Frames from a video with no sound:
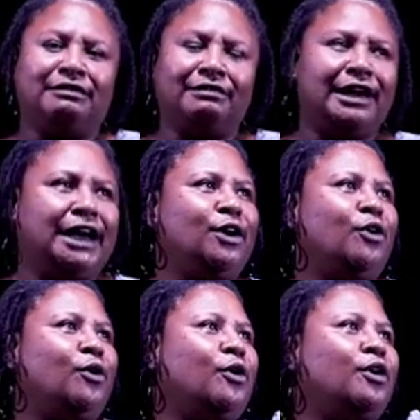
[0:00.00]
okay,
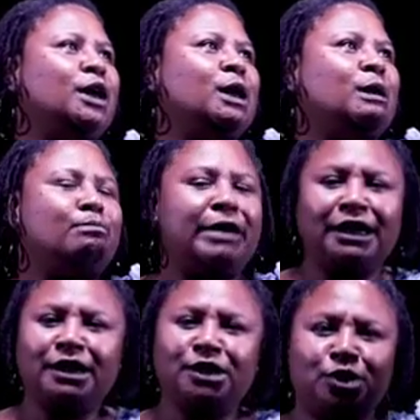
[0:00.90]
or
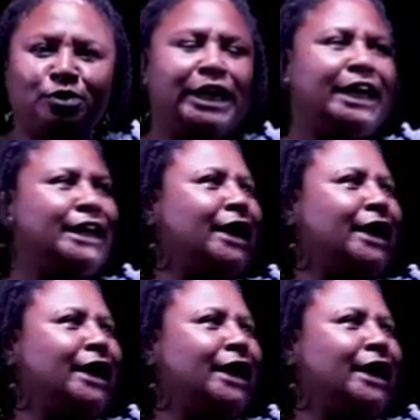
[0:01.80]
magnitude and